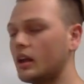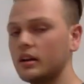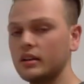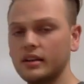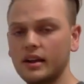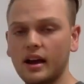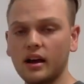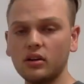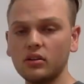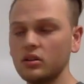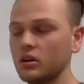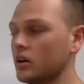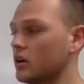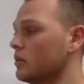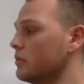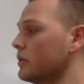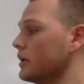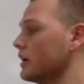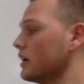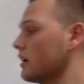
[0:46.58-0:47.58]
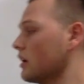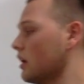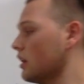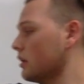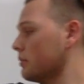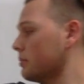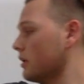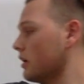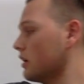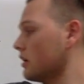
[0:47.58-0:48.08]
Now we can call
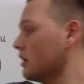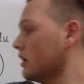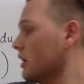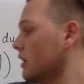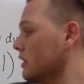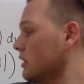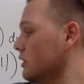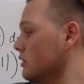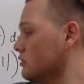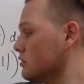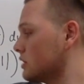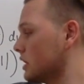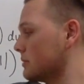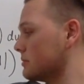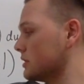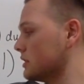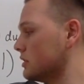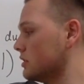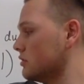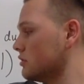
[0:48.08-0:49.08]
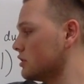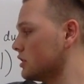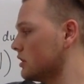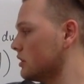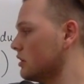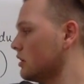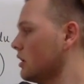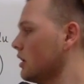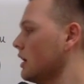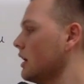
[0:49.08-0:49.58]
upon the u
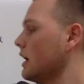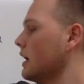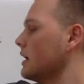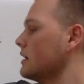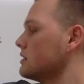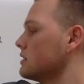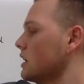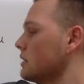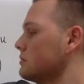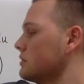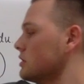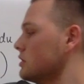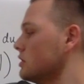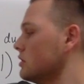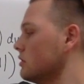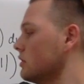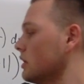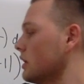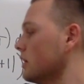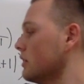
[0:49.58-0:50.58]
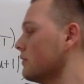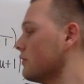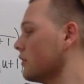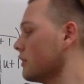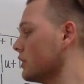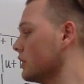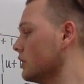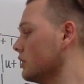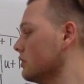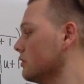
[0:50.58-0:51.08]
substitution and substitute in for
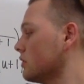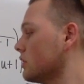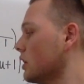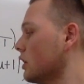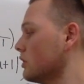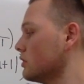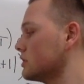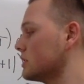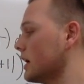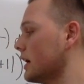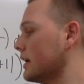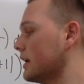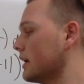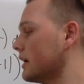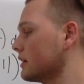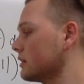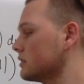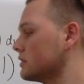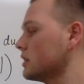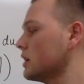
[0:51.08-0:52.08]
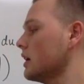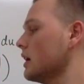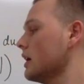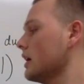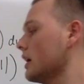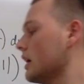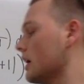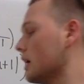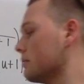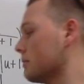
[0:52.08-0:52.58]
u cosine x.
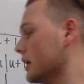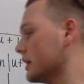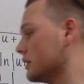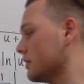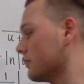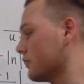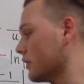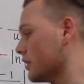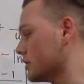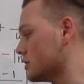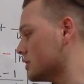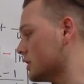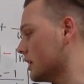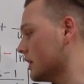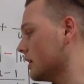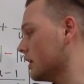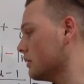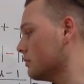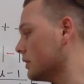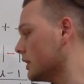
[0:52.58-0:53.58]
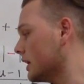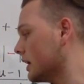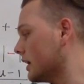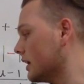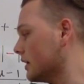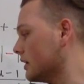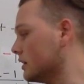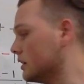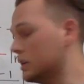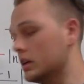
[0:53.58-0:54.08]
And by differentiating we
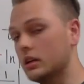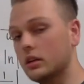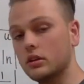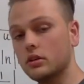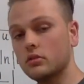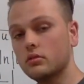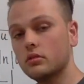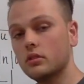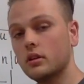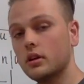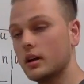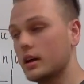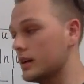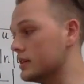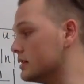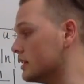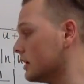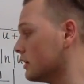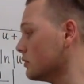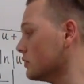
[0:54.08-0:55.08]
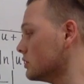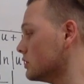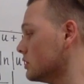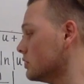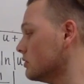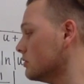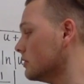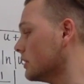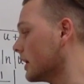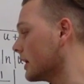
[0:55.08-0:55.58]
get du is equal
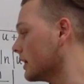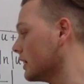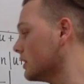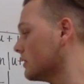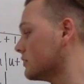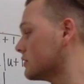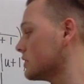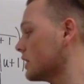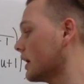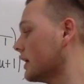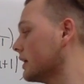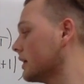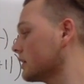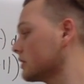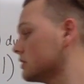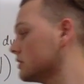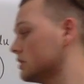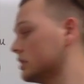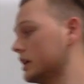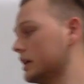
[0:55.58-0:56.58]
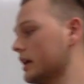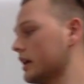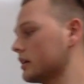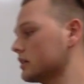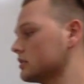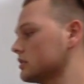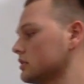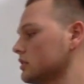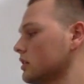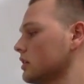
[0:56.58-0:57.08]
to negative sine x
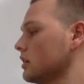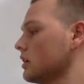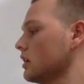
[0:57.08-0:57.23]
dx.